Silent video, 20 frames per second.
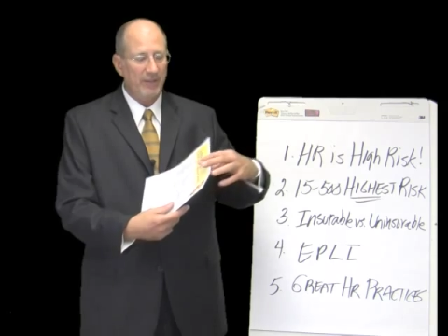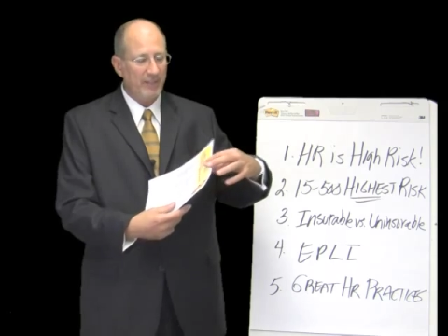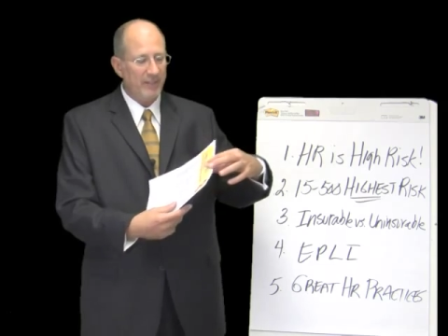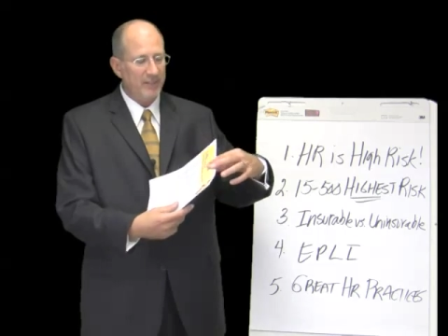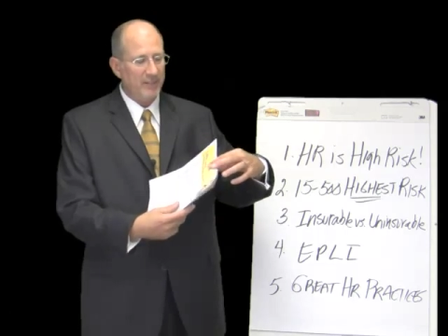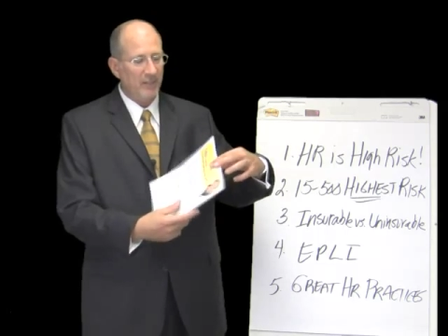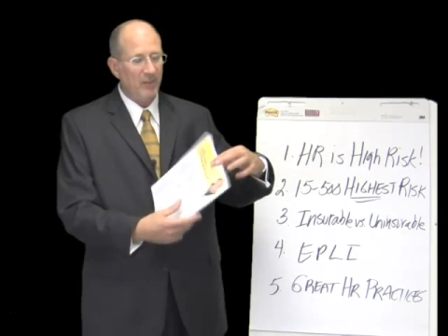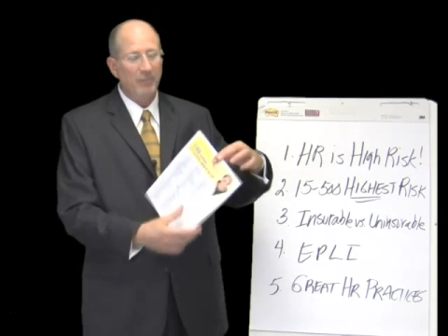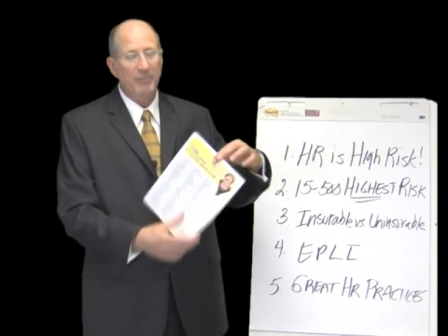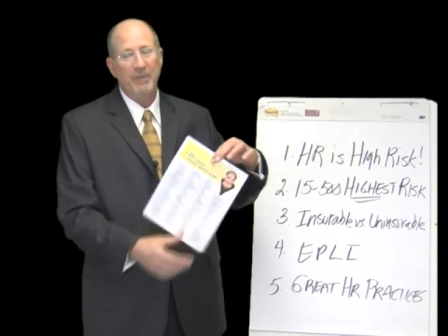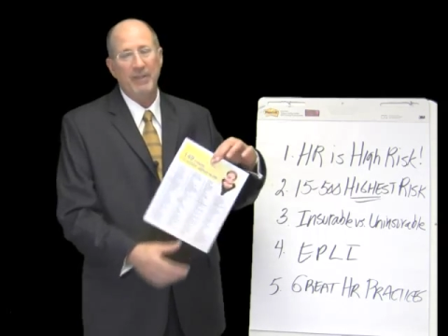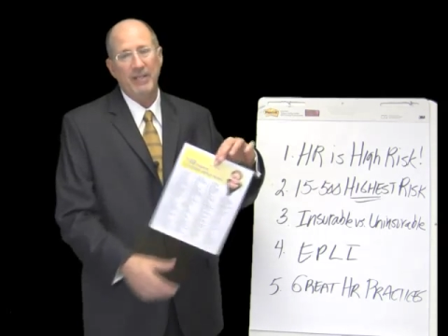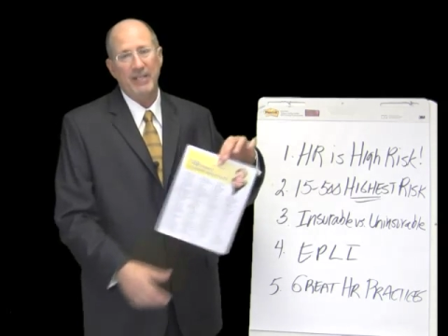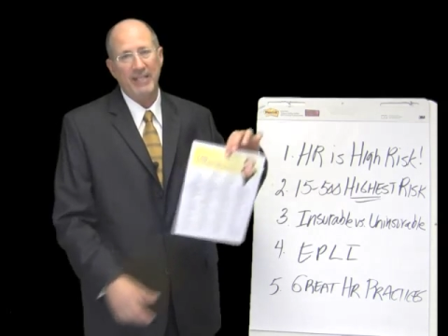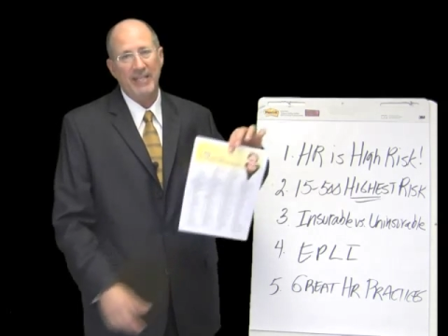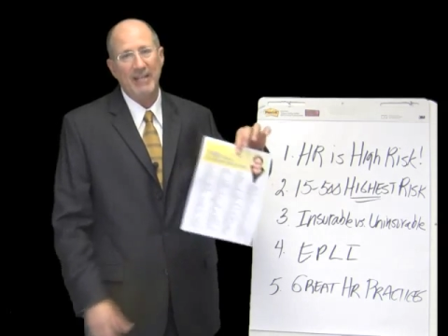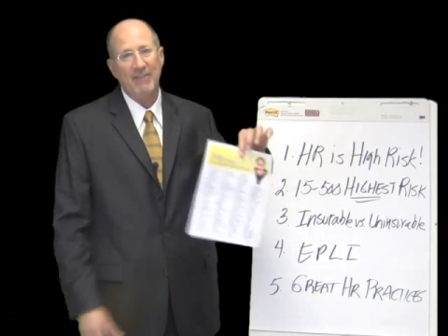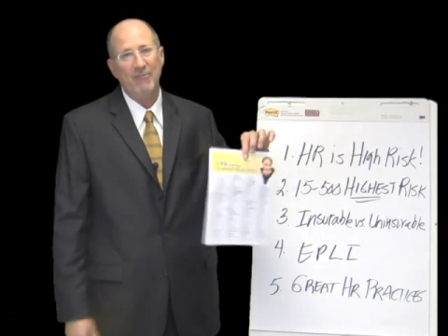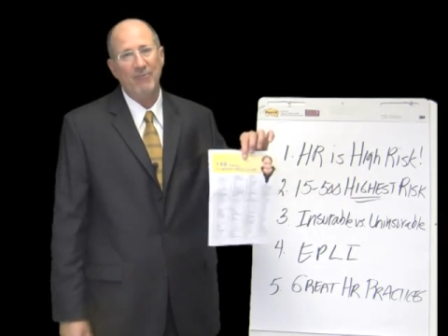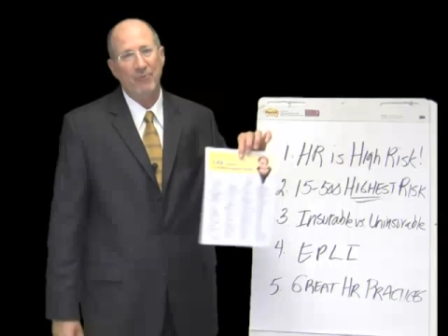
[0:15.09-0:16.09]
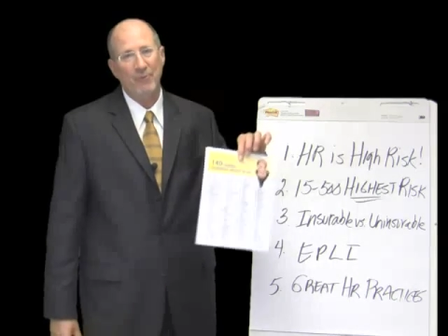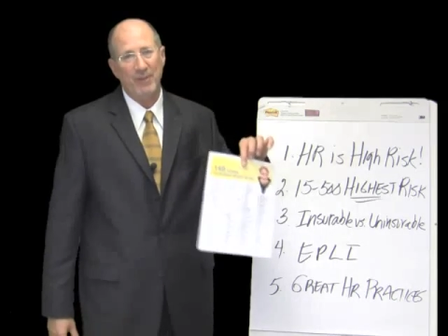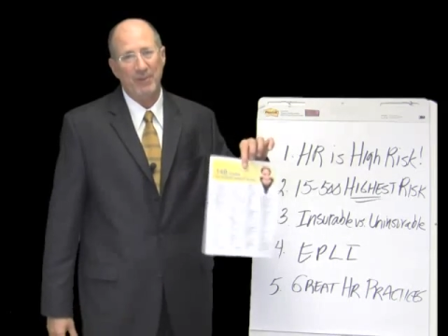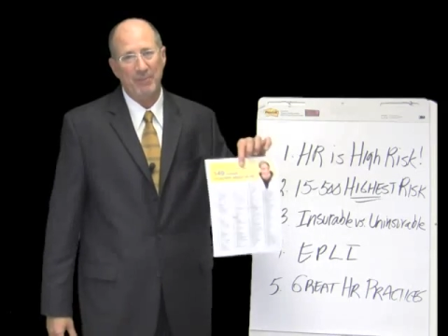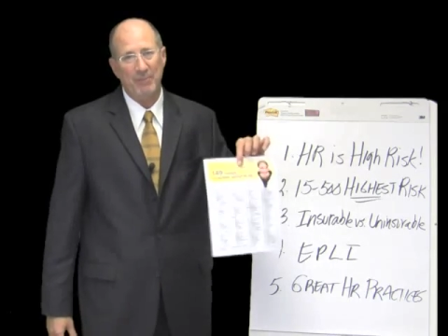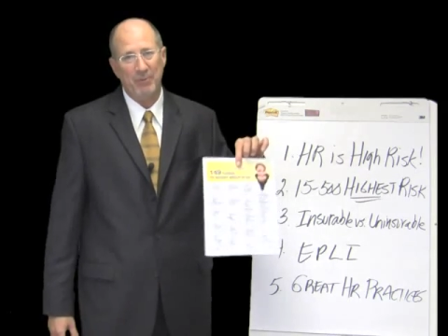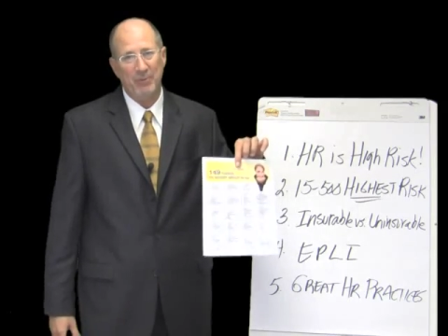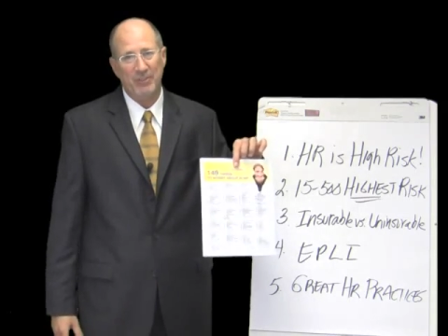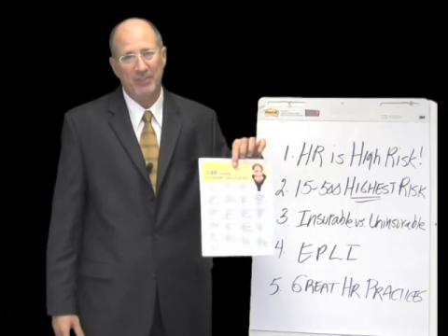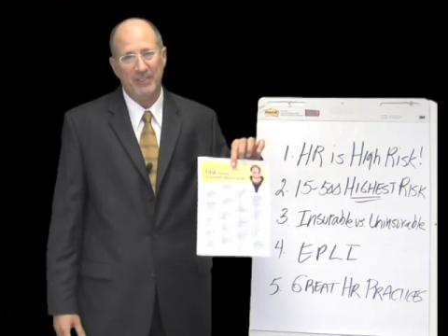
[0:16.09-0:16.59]
there's a little PDF we
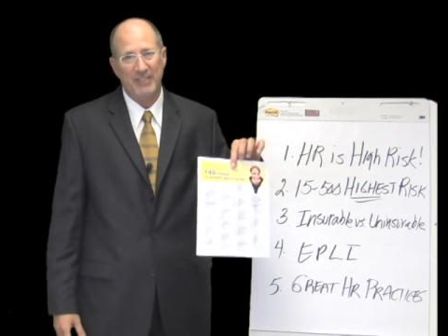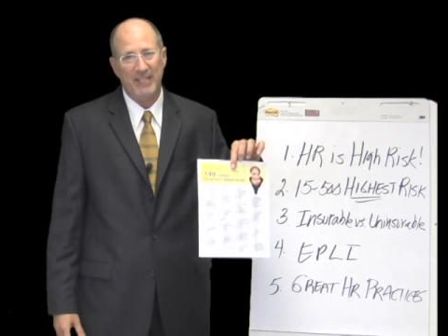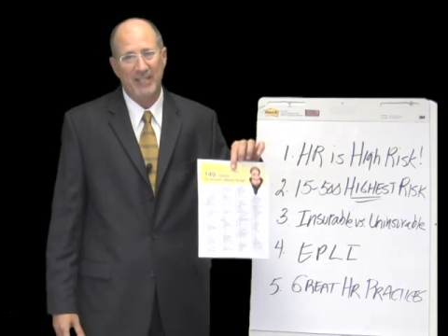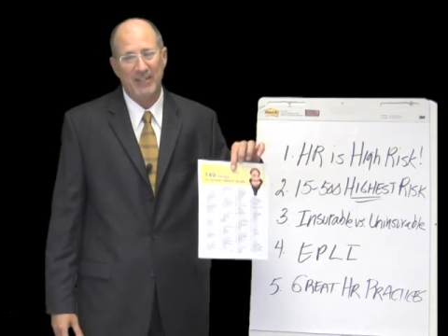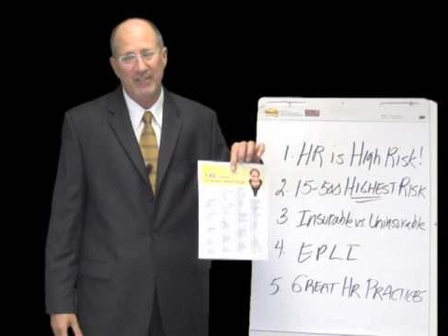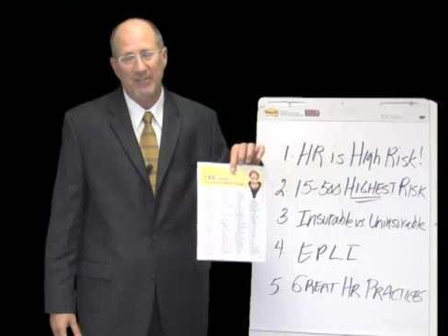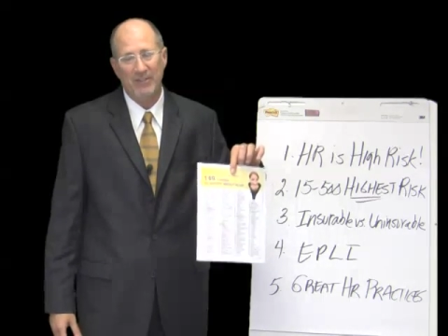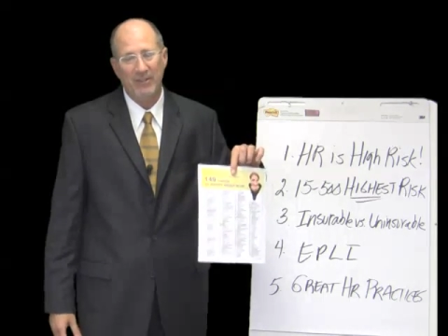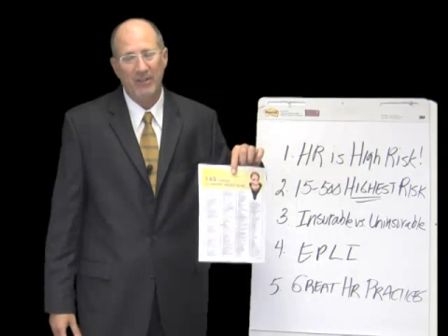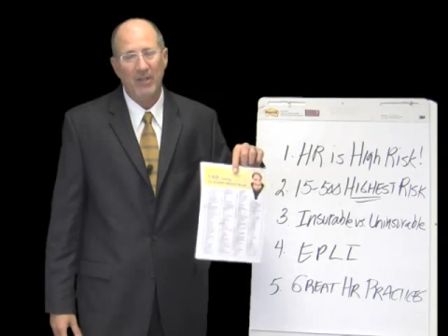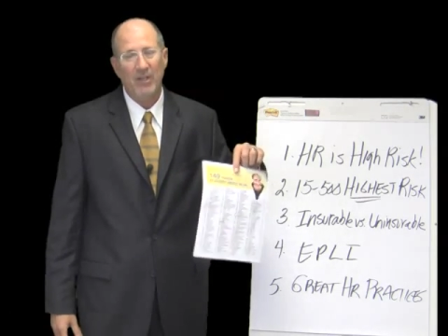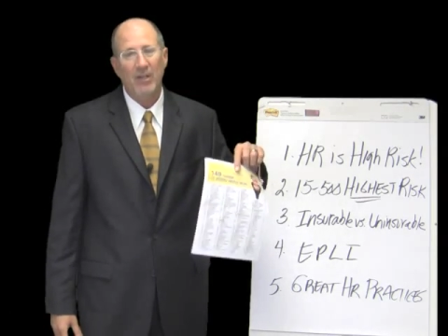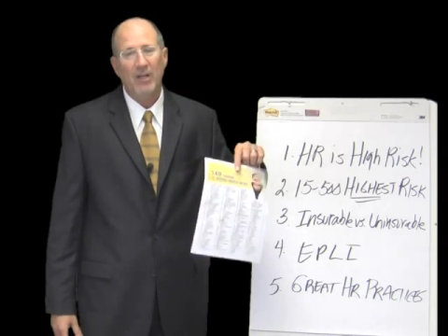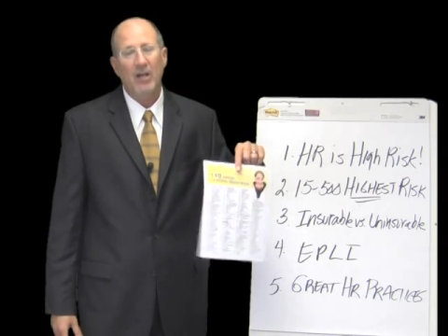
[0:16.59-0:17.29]
put together,